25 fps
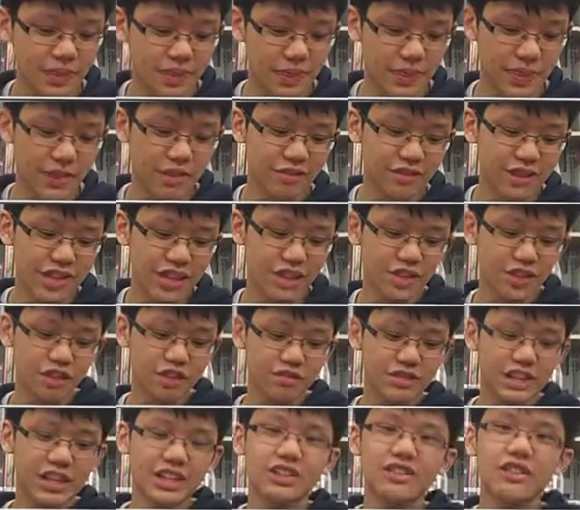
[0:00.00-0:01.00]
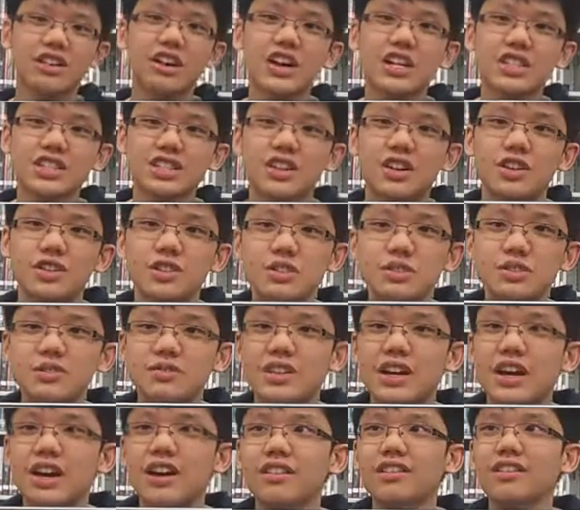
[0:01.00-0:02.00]
The International Red Cross also
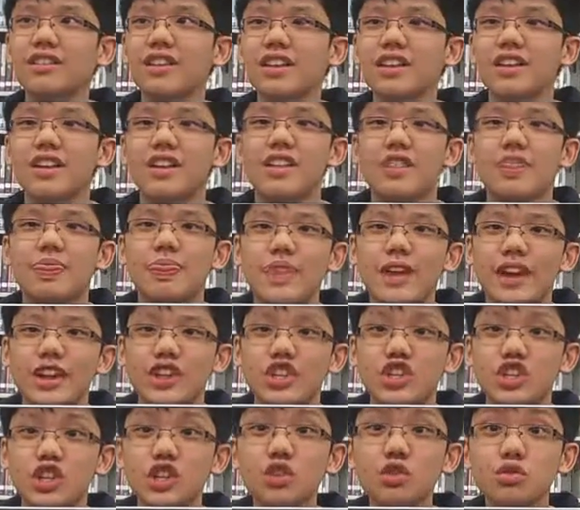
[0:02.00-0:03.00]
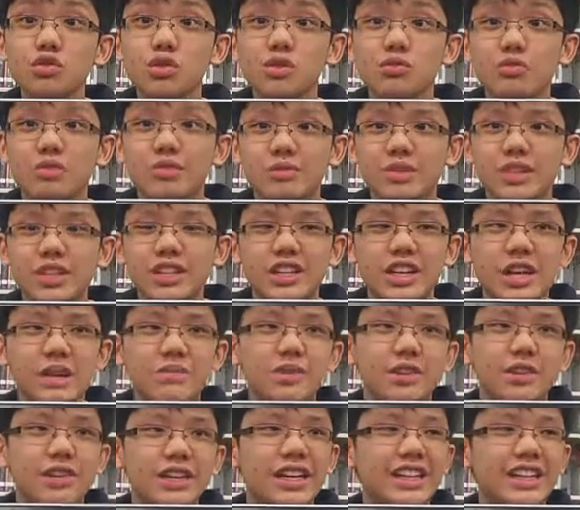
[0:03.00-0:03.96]
found that children were being kept there.